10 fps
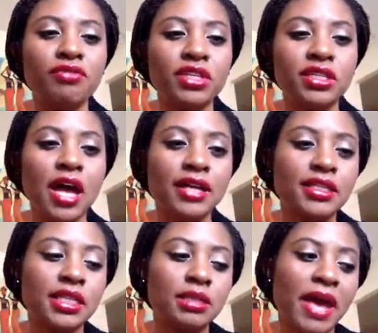restocks
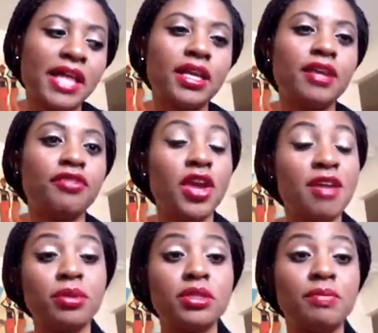this palette, if you're
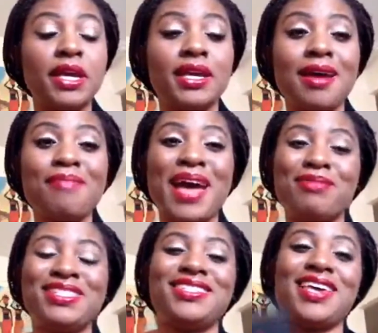able to pick it up, I
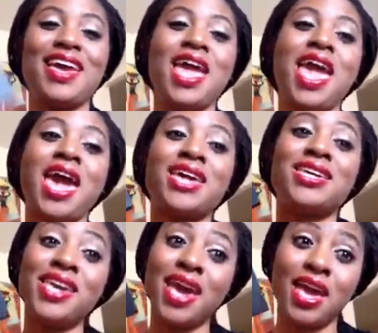would say
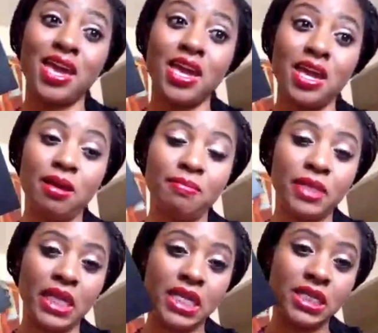yay,
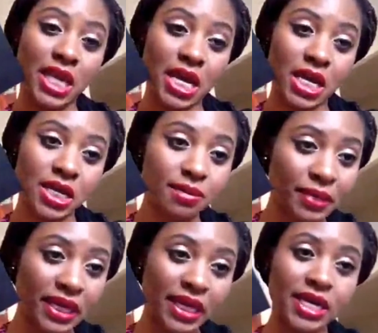please get it,
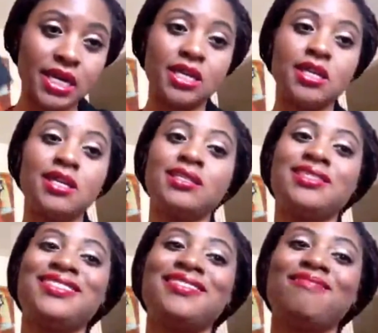because
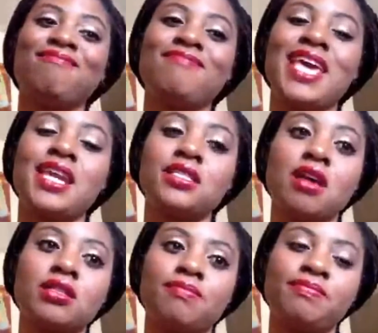it is
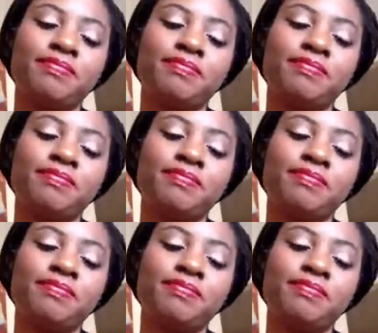awesome.